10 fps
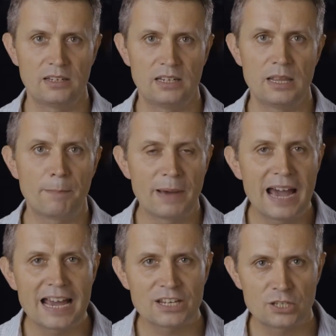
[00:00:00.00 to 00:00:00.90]
In the
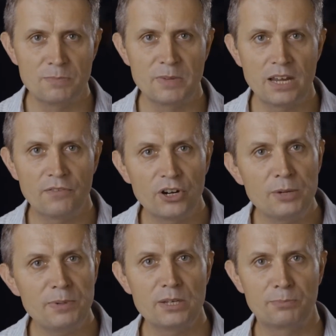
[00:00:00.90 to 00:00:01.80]
past, may have
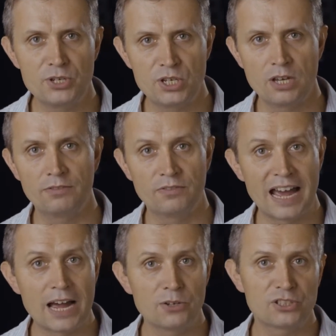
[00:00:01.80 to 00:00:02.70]
only been the preserve of
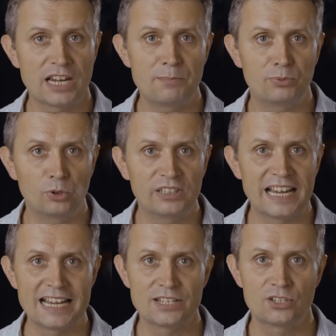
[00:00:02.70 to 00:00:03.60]
outside
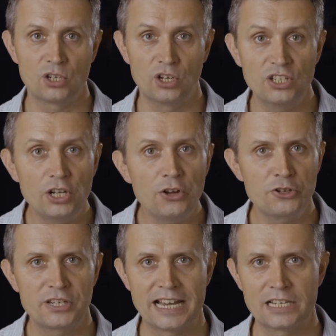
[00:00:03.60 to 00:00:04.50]
broadcasts on
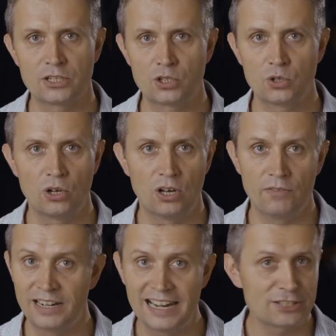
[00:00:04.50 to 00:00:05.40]
newscasts
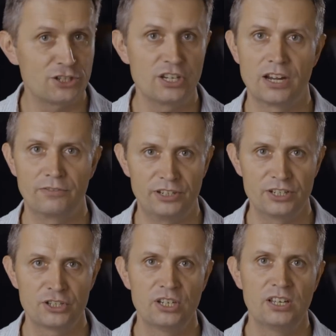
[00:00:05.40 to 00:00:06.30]
of election
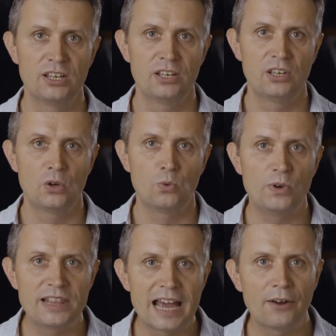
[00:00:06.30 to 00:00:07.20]
coverage.
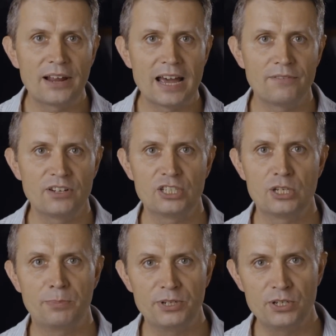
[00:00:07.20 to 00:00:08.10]
Without having
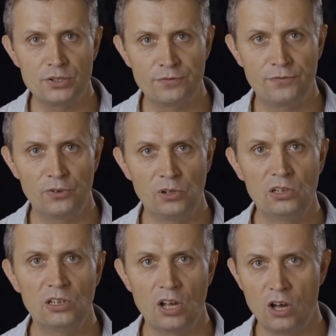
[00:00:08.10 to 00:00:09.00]
to produce
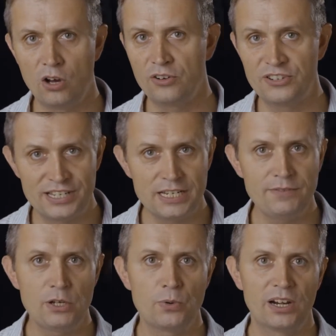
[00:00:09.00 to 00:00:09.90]
full-on
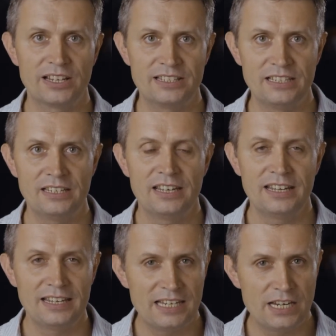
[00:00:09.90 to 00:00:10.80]
TV quality,
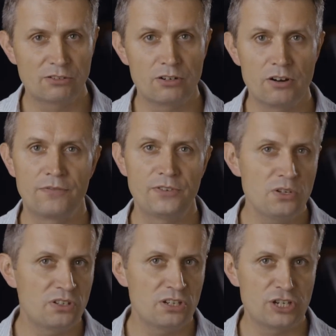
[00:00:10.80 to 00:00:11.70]
here are a
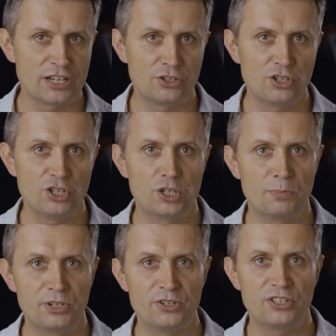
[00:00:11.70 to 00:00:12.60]
few suggestions to
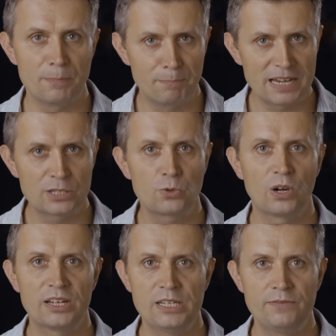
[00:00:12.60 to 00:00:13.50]
produce the best
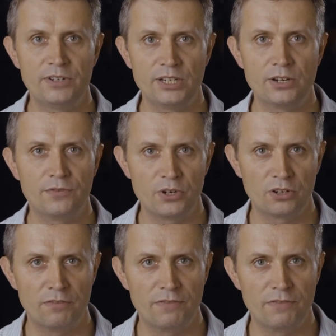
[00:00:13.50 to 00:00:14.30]
quality video for your